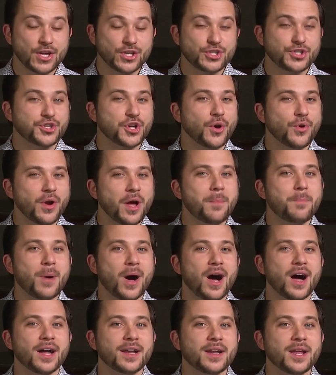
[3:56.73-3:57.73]
showed up
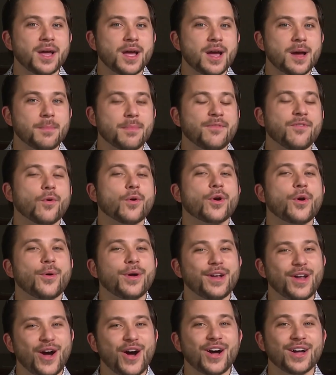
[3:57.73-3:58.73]
on before
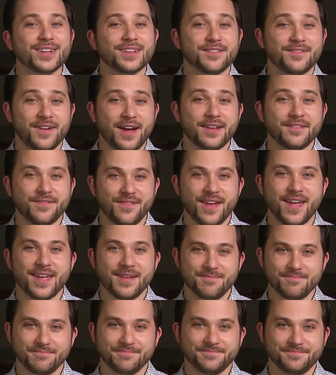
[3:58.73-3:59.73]
going on to find
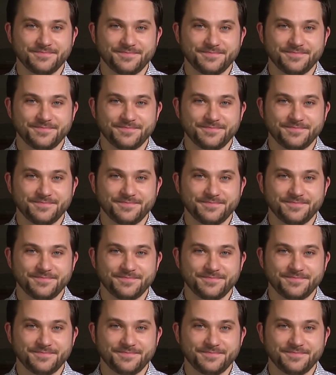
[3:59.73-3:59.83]
fame.